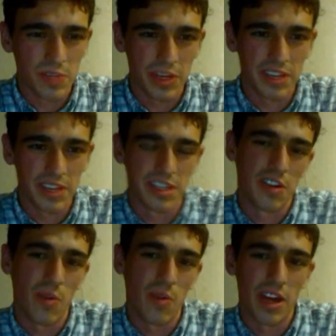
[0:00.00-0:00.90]
because they
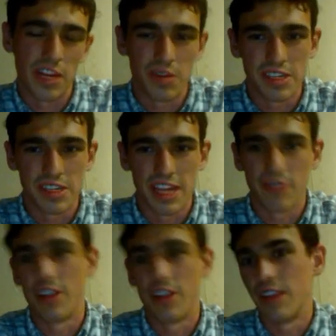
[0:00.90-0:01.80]
don't want anyone
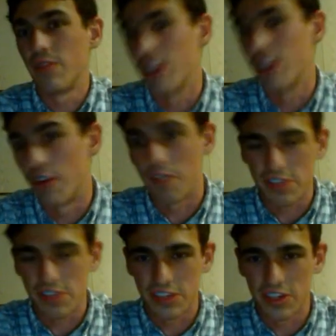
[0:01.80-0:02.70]

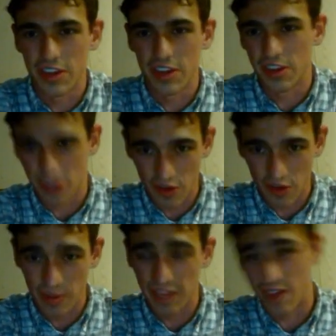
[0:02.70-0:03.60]
inverse engineering their code and
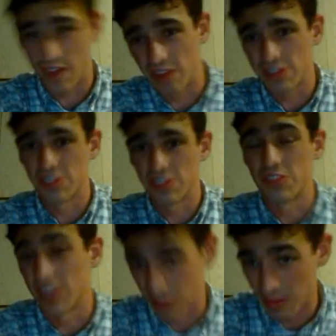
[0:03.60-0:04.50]
making viruses or
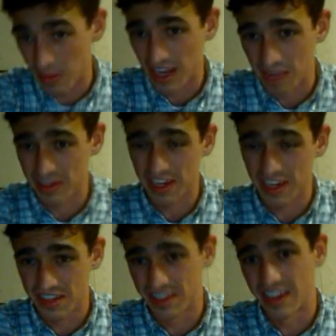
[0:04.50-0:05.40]
selling you back
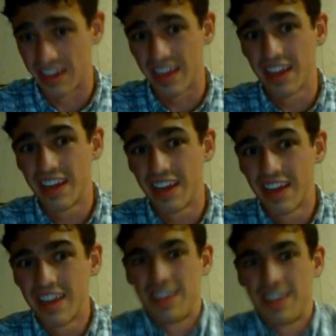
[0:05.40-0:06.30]
applications that
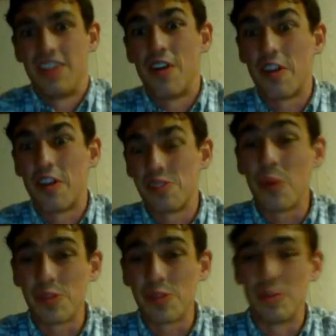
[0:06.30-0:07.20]
are
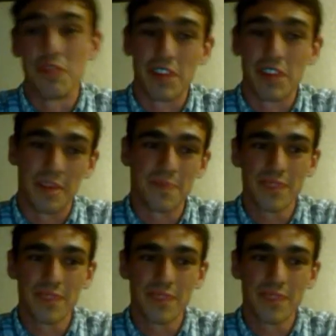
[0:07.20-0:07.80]
supposed to be free.